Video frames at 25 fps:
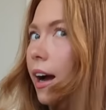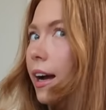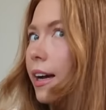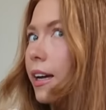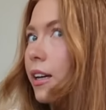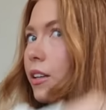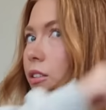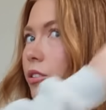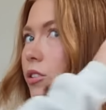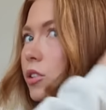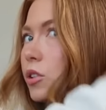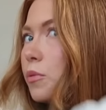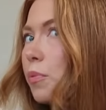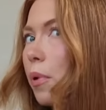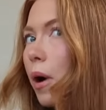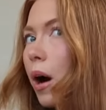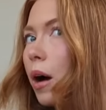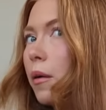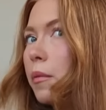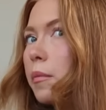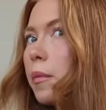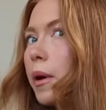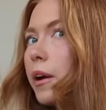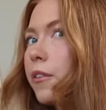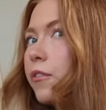I can do
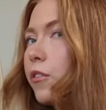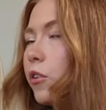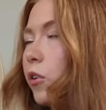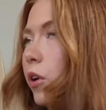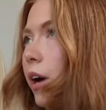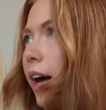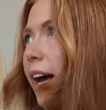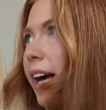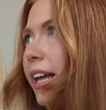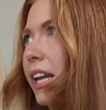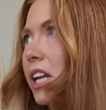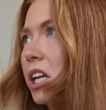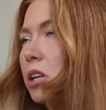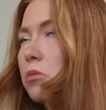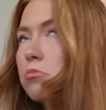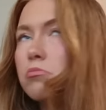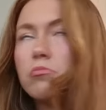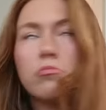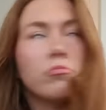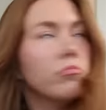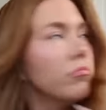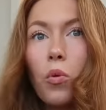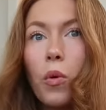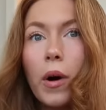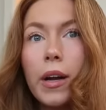probably my full head in
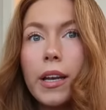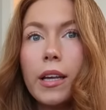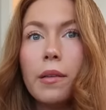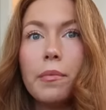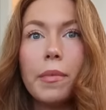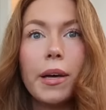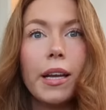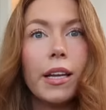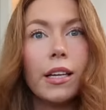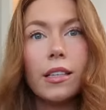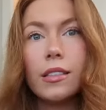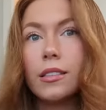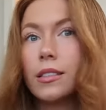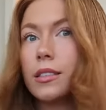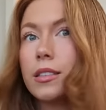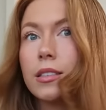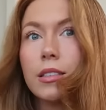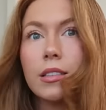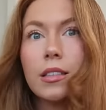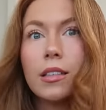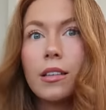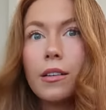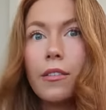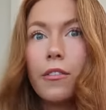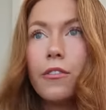20 minutes,
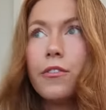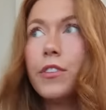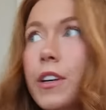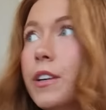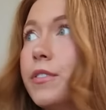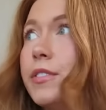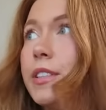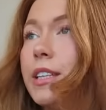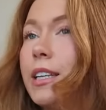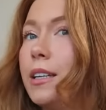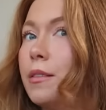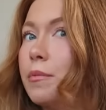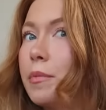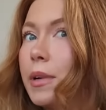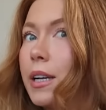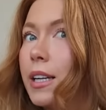15